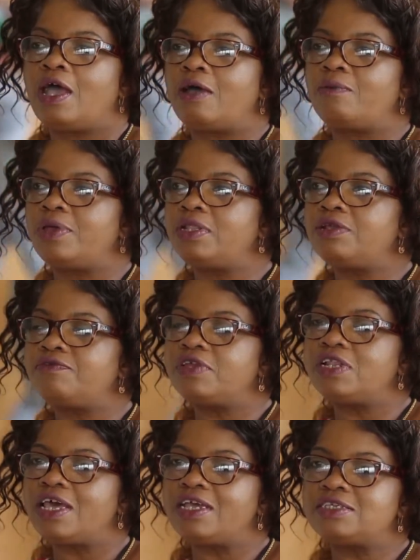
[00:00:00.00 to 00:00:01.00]
And when they
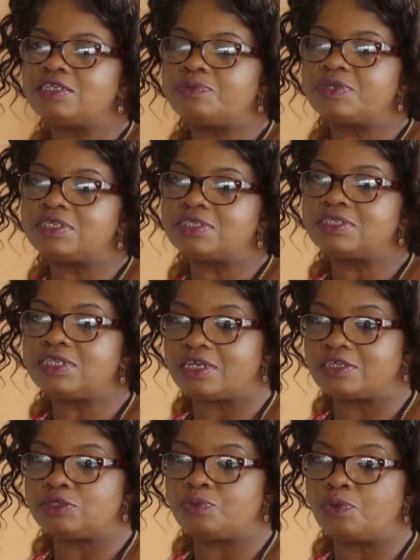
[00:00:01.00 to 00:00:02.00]
realized it was a
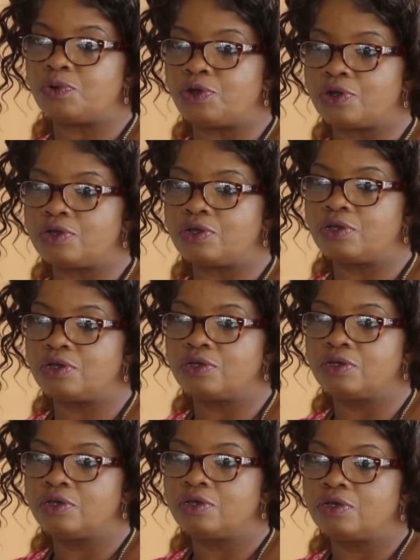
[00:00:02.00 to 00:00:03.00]
sex
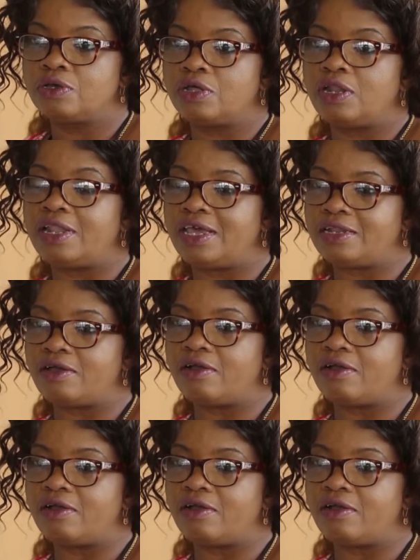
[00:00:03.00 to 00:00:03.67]
work-led